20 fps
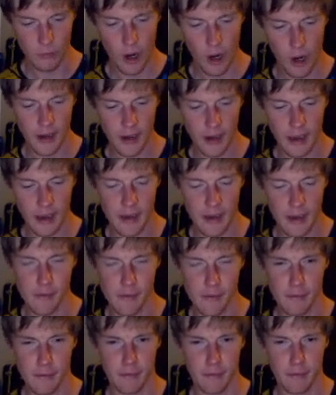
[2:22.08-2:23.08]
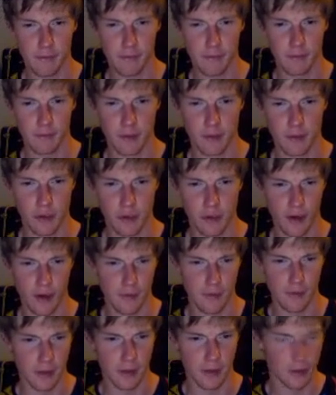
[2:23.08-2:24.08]
I gave the show, I
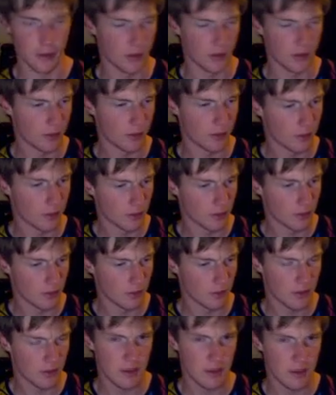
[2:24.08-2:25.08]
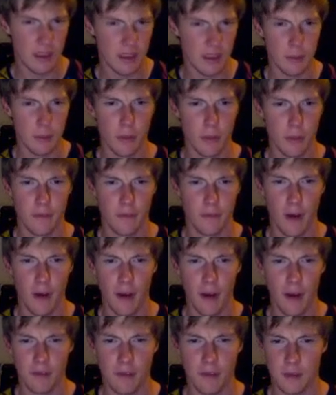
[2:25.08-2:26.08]
think it was
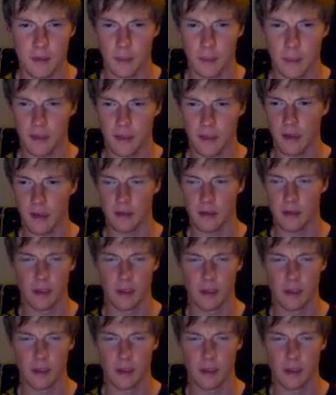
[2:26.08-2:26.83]
6.5 or something like that.